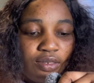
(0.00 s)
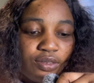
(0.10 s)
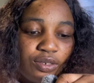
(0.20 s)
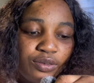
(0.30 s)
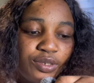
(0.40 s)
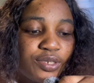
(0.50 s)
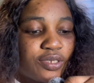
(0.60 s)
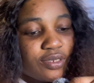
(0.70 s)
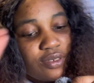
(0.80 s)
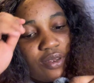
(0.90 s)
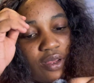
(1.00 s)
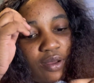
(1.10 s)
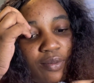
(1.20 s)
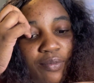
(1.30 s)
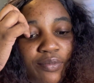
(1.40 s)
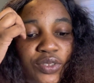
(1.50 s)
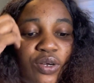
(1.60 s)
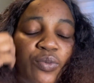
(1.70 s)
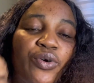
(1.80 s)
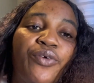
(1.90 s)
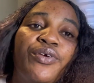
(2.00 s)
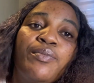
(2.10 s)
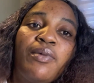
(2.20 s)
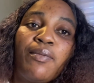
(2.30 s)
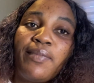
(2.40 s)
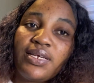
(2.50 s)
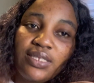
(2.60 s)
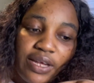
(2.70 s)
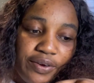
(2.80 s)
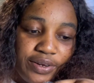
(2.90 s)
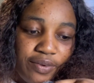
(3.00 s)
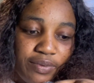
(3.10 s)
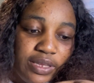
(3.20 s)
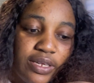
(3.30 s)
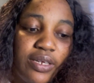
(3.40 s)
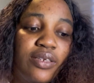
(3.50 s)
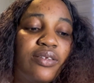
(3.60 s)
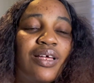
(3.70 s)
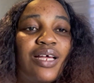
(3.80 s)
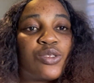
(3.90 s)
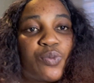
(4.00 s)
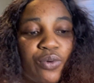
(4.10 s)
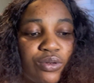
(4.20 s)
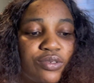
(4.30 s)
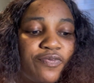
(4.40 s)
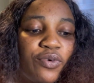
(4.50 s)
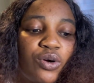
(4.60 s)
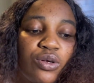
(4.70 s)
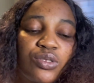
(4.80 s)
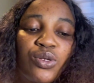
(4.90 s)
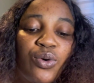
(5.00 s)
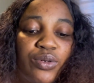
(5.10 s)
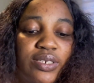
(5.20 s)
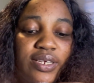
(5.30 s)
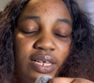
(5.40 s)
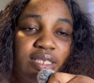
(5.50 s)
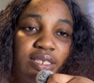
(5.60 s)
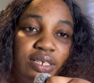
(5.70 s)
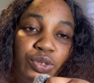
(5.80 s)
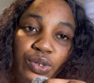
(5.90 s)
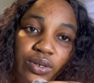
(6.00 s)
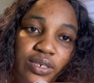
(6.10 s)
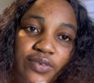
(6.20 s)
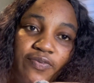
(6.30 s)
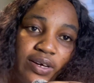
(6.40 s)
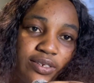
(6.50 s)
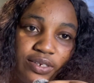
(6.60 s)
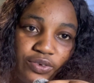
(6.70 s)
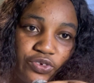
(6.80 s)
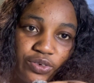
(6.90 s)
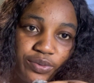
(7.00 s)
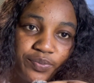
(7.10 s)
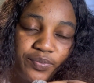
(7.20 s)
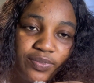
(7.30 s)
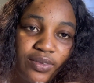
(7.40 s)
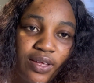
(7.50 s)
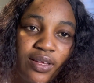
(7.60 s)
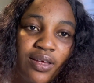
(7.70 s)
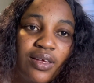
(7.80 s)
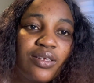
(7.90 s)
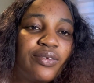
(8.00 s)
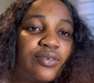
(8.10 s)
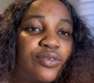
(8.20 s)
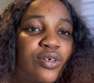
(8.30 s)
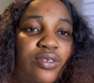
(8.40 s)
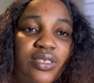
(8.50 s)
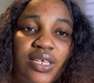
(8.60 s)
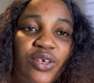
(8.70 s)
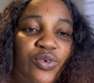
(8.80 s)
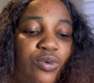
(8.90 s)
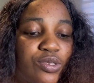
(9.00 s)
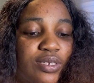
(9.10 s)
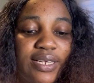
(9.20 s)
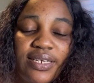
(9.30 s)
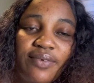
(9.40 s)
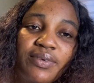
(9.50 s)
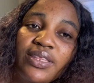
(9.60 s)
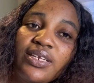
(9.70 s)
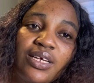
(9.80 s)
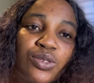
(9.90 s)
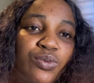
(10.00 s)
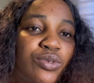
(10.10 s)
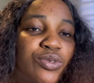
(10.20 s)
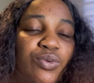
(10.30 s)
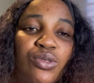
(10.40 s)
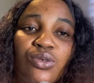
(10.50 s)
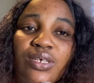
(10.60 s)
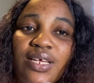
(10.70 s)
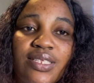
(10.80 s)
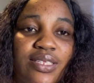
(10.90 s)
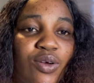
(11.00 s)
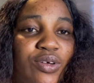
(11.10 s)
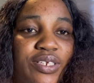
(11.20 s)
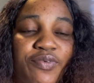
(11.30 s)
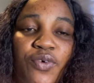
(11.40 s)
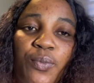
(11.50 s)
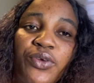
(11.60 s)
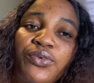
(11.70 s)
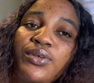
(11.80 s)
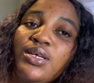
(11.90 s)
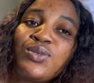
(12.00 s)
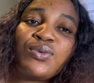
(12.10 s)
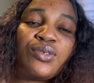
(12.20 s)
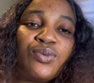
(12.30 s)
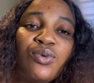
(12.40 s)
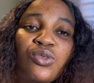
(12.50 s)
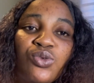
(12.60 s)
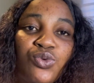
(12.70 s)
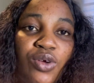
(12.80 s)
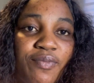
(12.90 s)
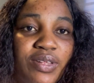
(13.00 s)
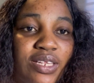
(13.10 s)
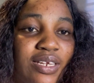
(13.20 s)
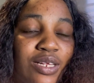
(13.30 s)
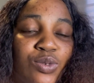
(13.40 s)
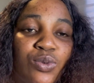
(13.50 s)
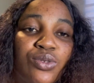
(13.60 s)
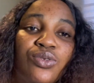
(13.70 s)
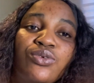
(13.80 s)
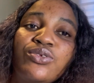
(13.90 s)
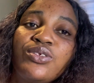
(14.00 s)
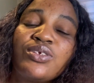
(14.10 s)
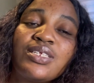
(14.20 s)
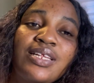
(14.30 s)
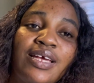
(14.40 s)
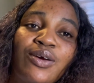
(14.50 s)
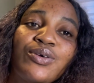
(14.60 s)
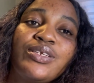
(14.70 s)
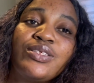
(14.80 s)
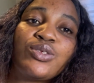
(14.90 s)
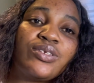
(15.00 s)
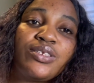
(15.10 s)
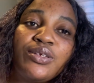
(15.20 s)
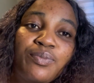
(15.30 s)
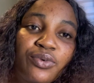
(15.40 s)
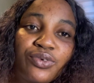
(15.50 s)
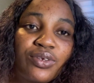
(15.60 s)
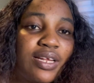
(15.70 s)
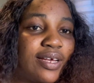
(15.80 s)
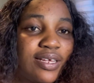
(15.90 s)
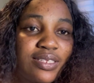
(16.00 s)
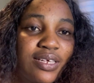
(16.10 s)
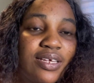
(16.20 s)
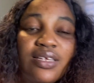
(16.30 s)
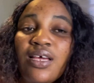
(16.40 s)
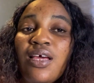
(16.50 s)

Don't worry about mastering everything at once. Focus on getting a solid foundation. Don't say you want to learn everything at once, you want to get all the information at once, you want to do everything at once. It's just like you're going into the deep ocean, like I said.